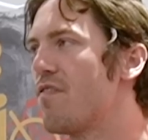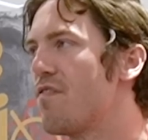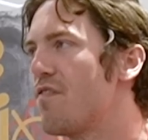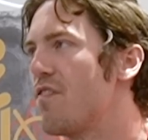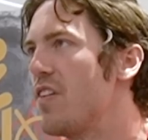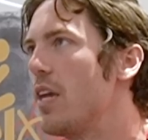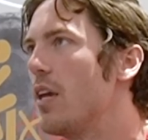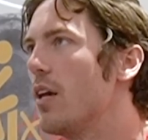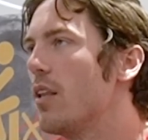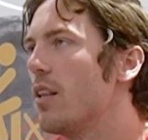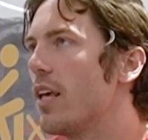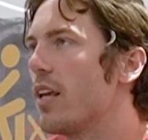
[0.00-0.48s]

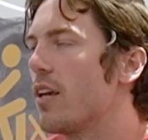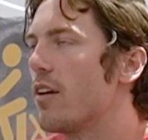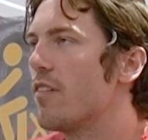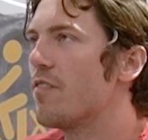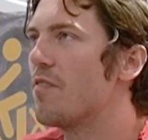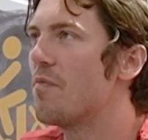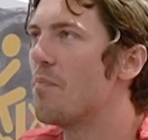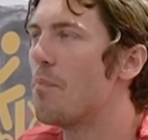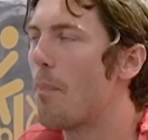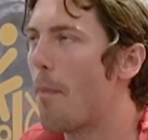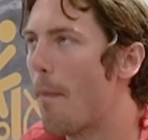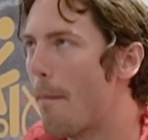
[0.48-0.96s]
feeling
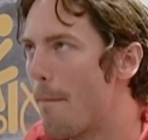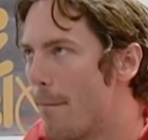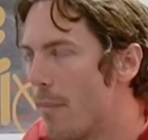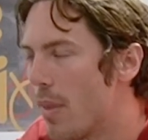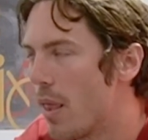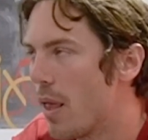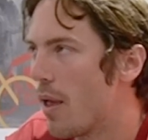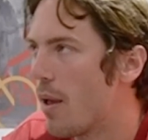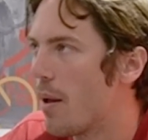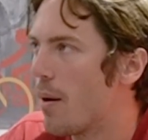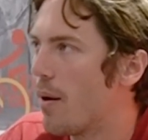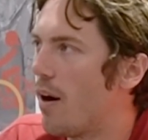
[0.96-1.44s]
of
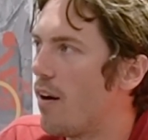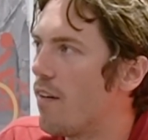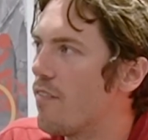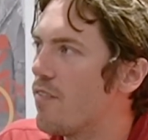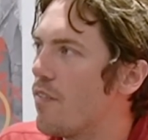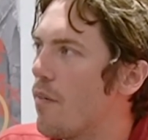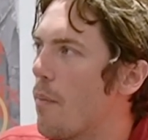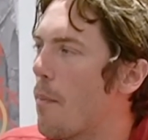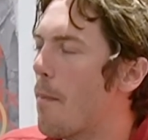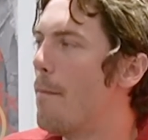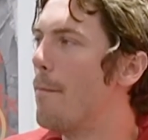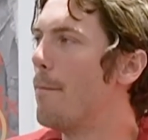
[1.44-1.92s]

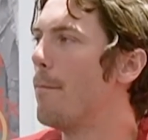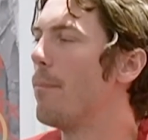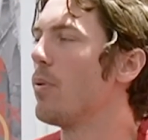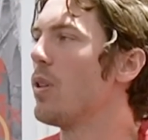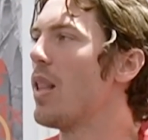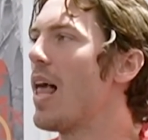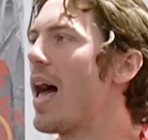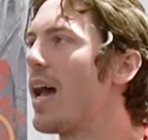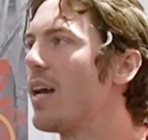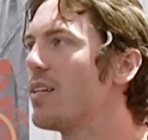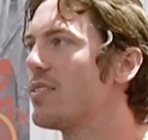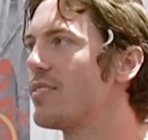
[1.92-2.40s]
of
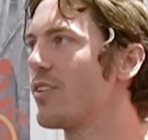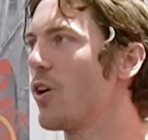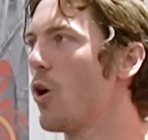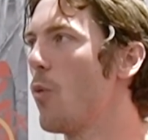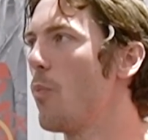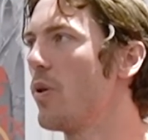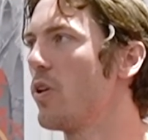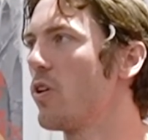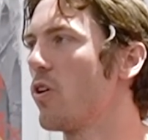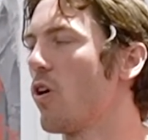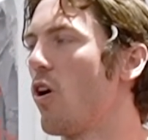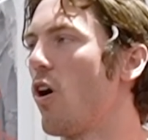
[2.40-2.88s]
blasting
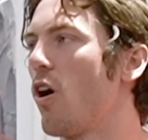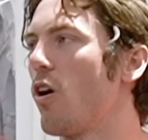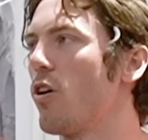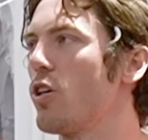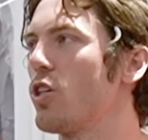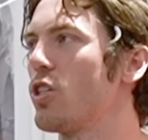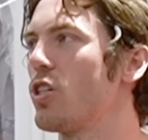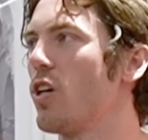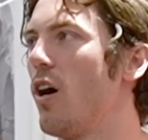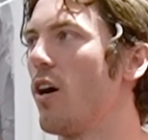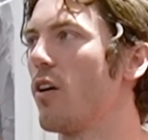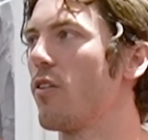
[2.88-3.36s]
open your
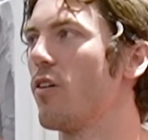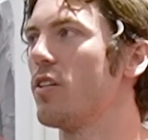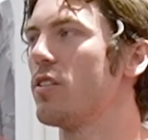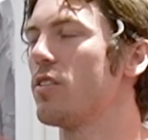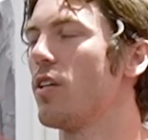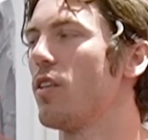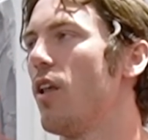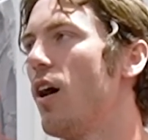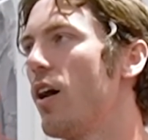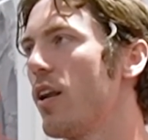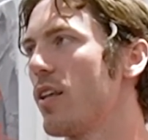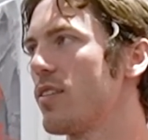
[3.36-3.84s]
heart chakras.
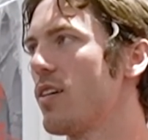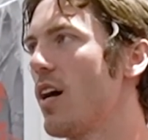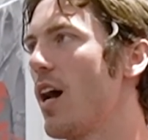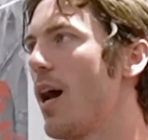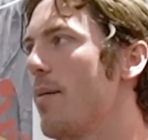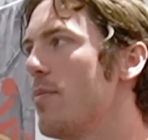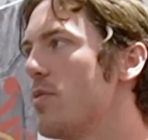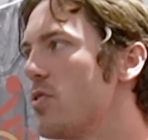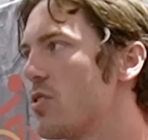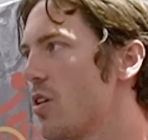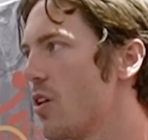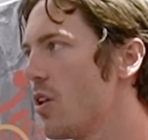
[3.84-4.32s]
A lot of
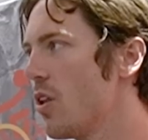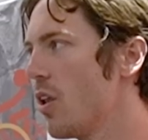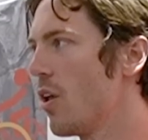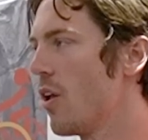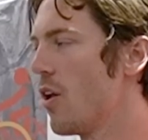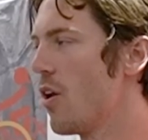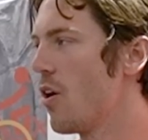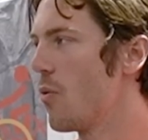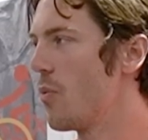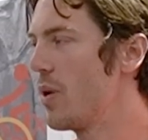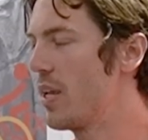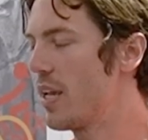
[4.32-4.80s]
times
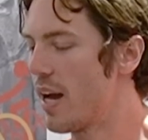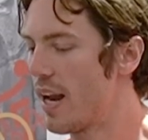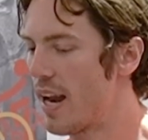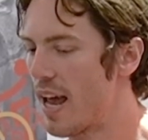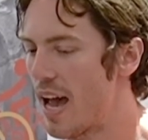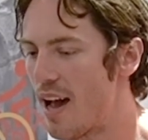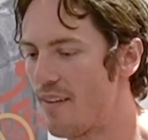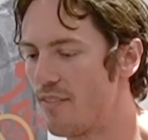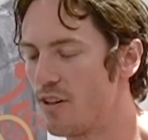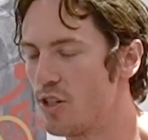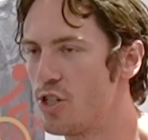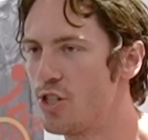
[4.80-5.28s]
we kind of
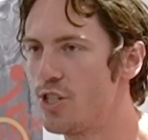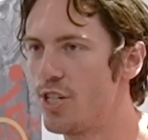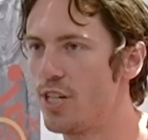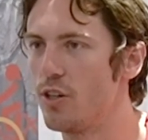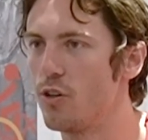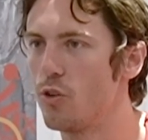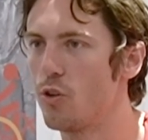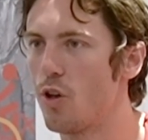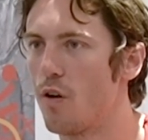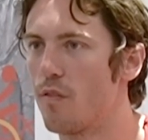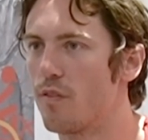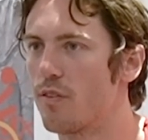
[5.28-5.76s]
have a
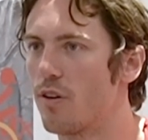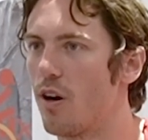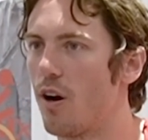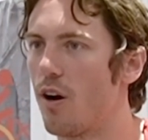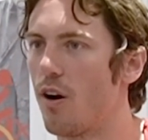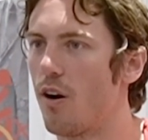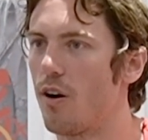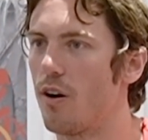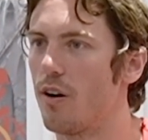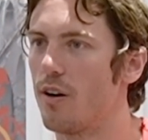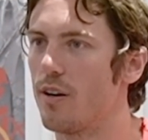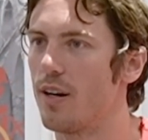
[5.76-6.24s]
shield over our
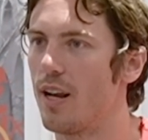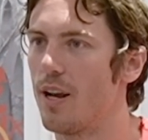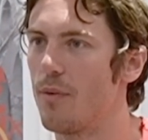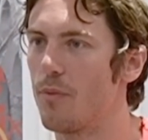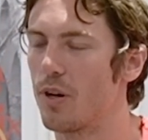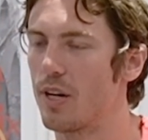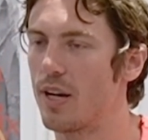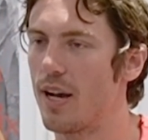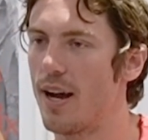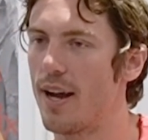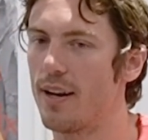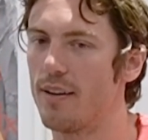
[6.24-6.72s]
heart, and
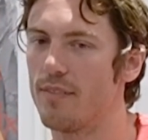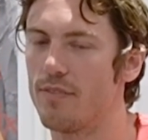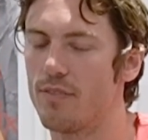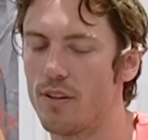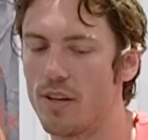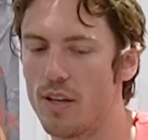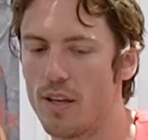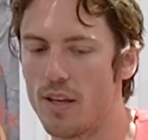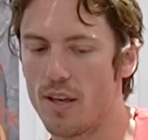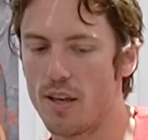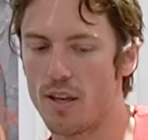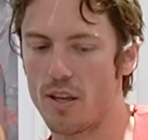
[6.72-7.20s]
we're kind of
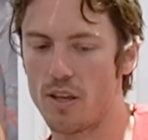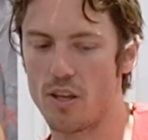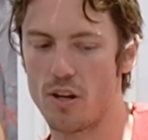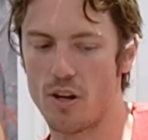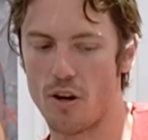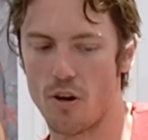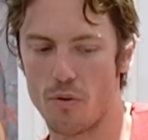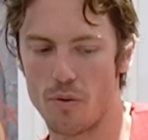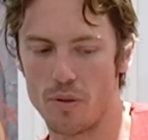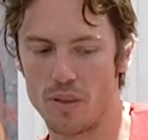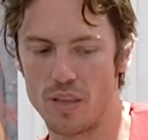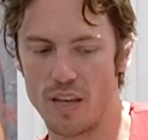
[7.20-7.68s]
you
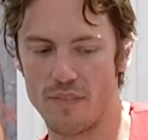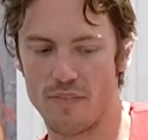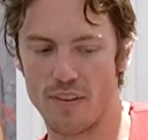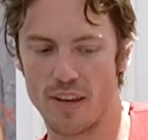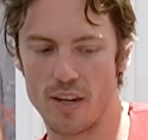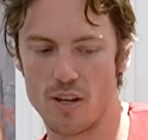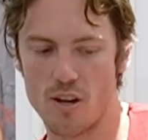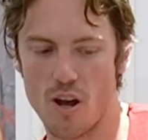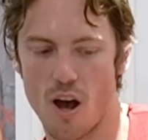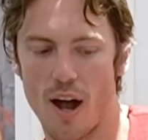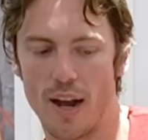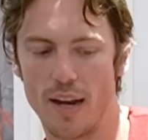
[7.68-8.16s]
know,
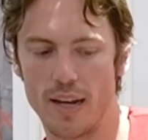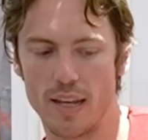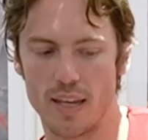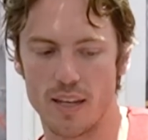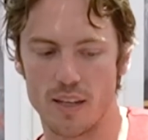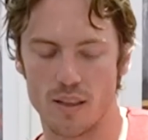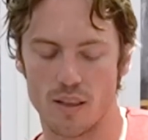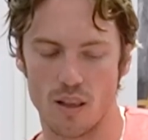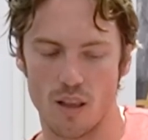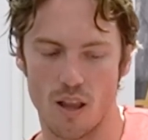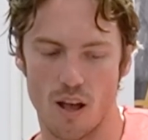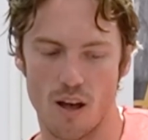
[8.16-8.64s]
living not
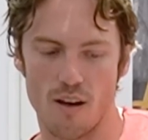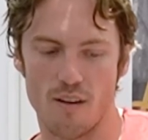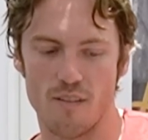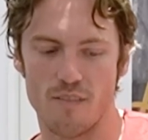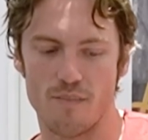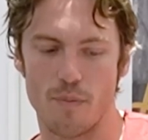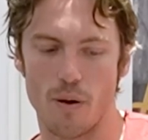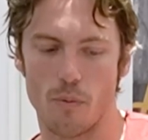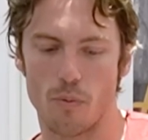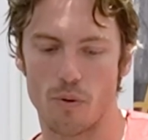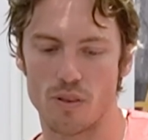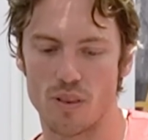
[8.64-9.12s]
in
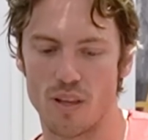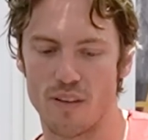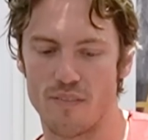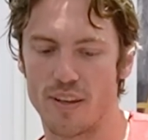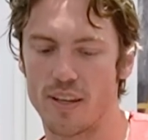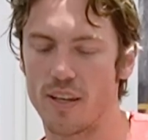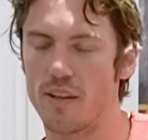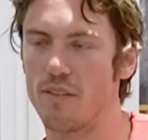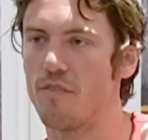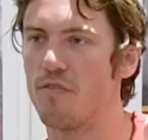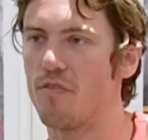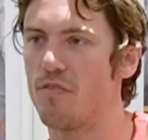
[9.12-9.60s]
love, but we're
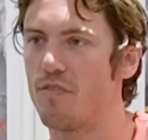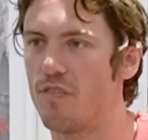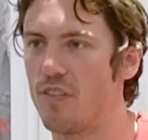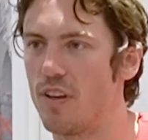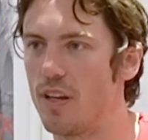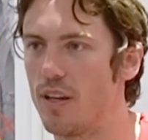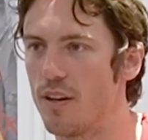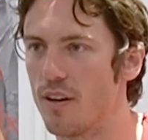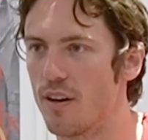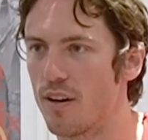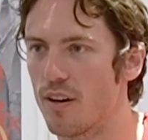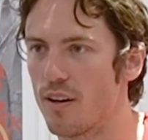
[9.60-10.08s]
living in
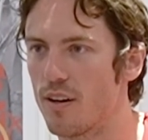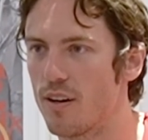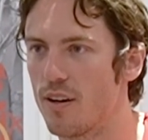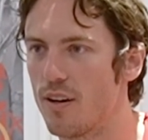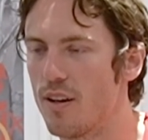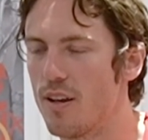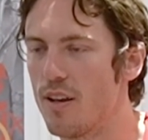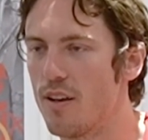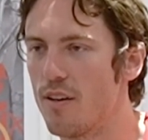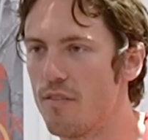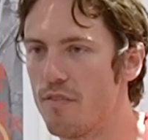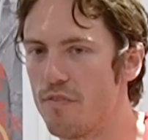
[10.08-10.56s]
fear.
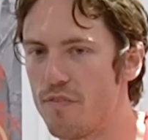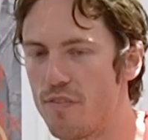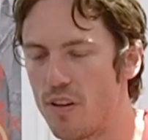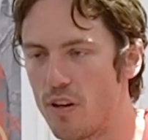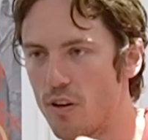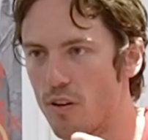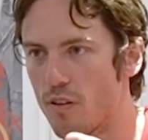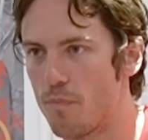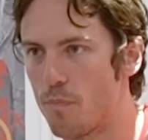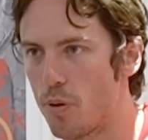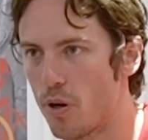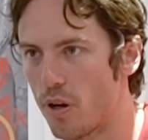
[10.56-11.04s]
Yes.
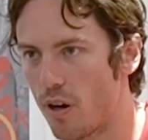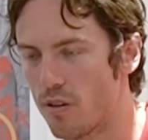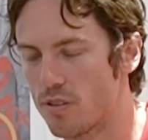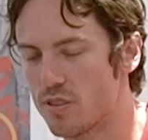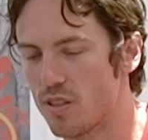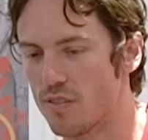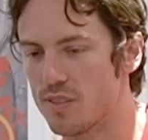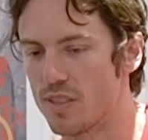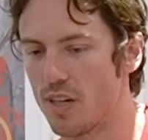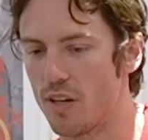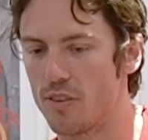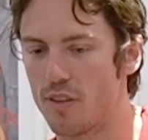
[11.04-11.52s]
Fear of putting
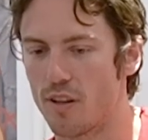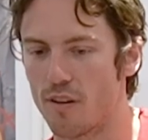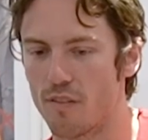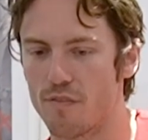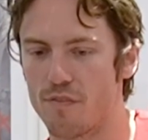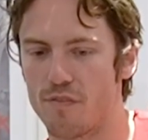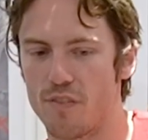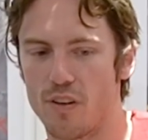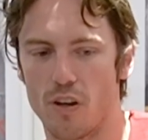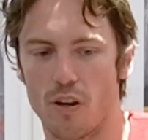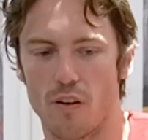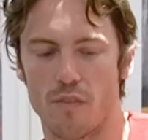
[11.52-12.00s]
ourselves out there,
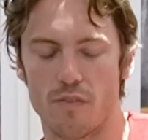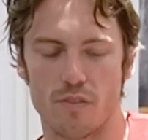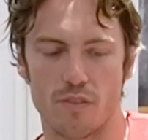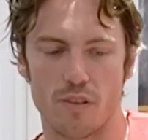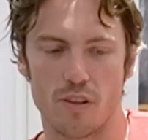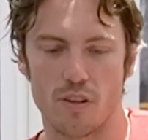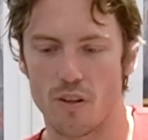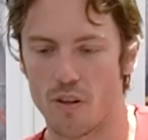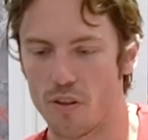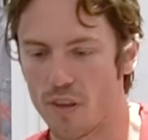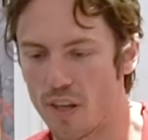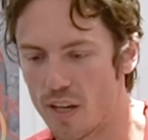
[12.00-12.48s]
fear of,
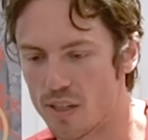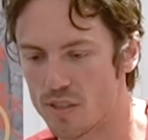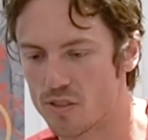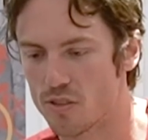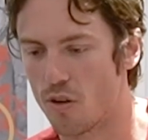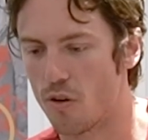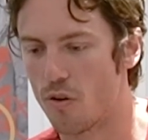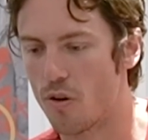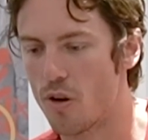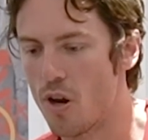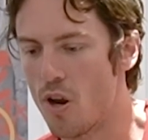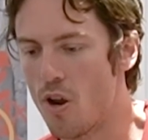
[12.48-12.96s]
you know, this.
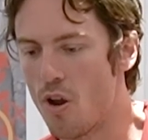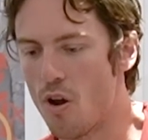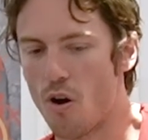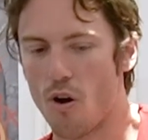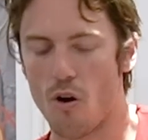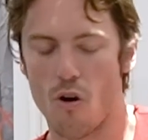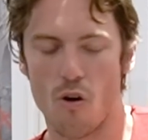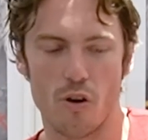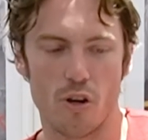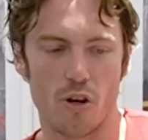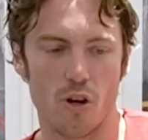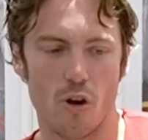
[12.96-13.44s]
So
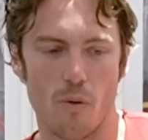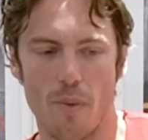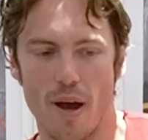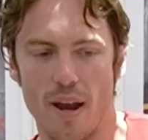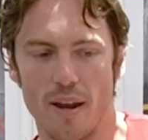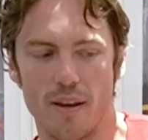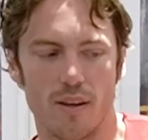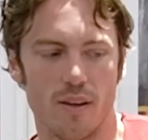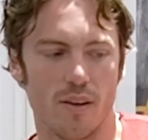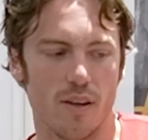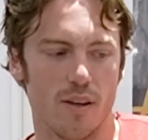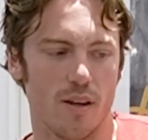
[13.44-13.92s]
oh, you know,
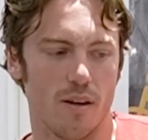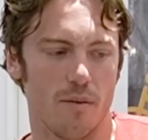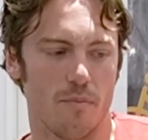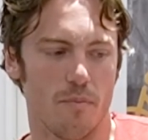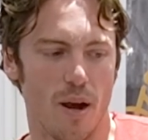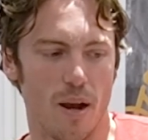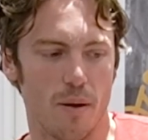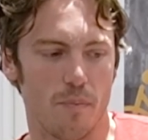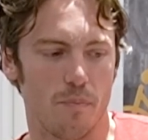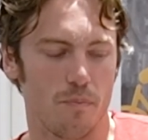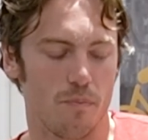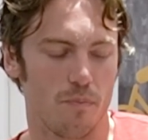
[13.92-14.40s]
my
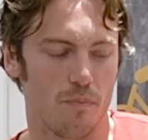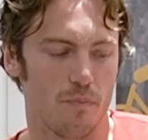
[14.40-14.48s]
my